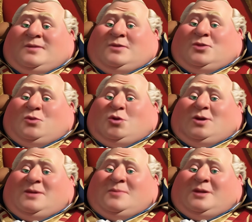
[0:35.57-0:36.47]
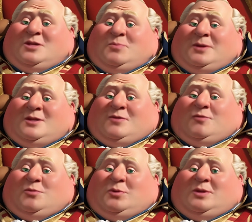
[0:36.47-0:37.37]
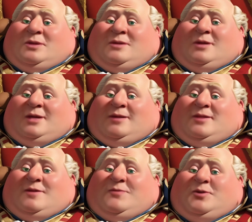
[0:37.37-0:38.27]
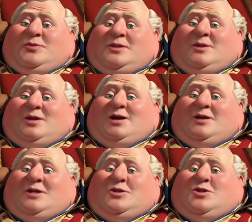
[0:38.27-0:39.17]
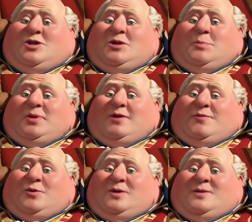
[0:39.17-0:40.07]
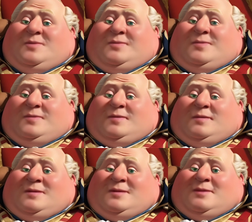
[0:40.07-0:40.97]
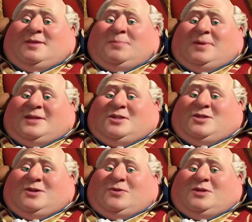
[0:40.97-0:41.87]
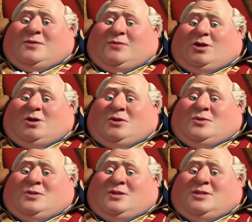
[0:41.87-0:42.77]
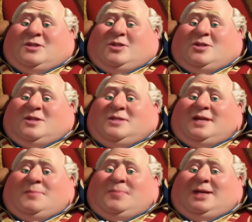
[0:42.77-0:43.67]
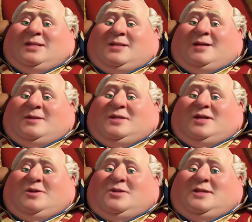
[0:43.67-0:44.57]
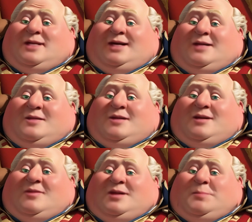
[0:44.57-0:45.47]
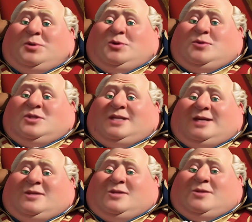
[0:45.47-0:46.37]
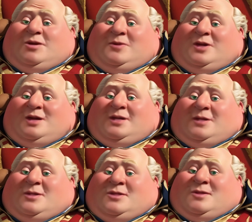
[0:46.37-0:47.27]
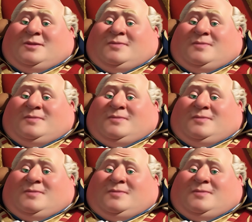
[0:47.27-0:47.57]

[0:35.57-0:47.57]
The war had been expensive for Britain, and they felt that the colonies should help pay for it. They passed a series of laws, such as the Stamp Act and the Townshend Acts, that imposed taxes on the colonists.